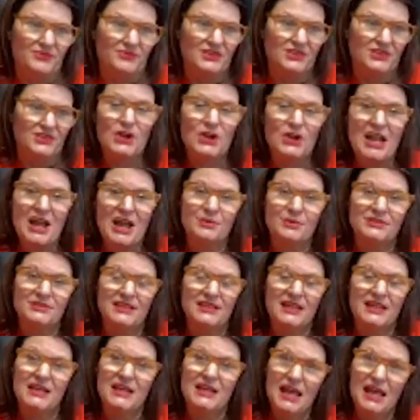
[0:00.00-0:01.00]
start out
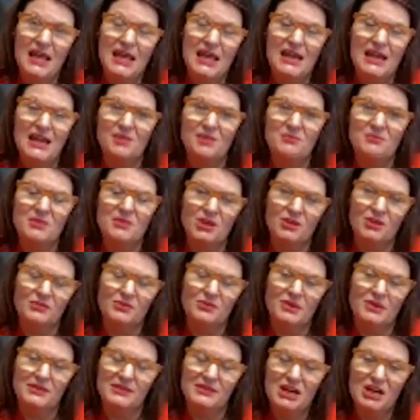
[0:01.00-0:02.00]
with saying, hey, I'm
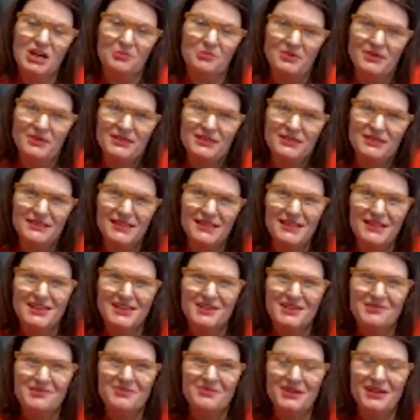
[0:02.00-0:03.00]
interviewing therapists,
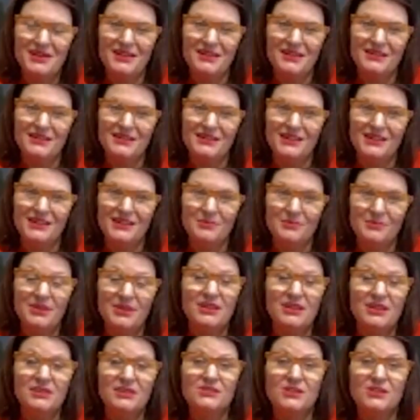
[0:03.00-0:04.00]
but
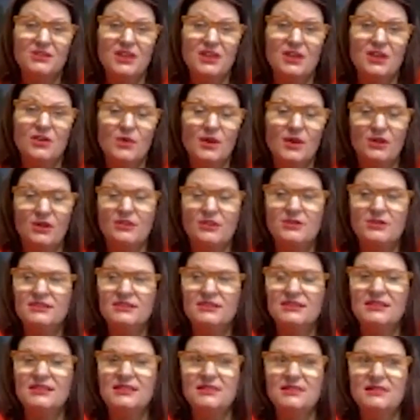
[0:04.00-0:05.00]
because quite
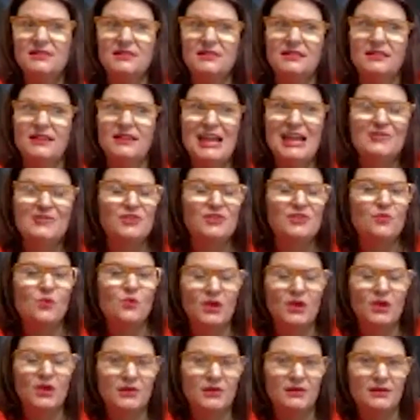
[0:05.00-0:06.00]
honestly,
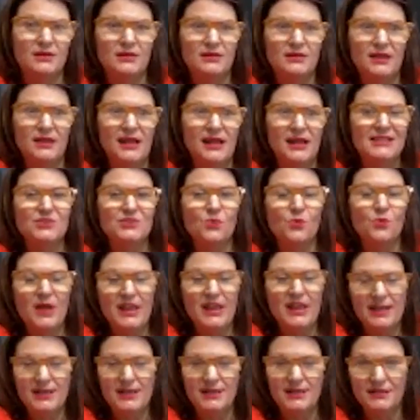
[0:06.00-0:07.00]
everyone has a
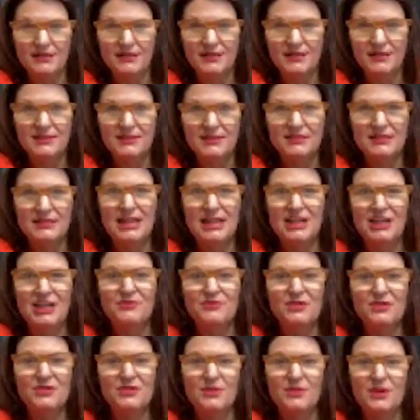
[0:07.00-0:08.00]
waiting list.
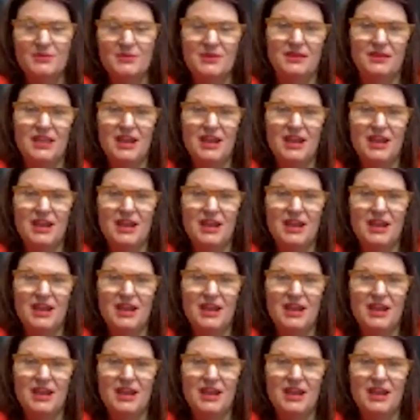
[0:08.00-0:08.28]
Everyone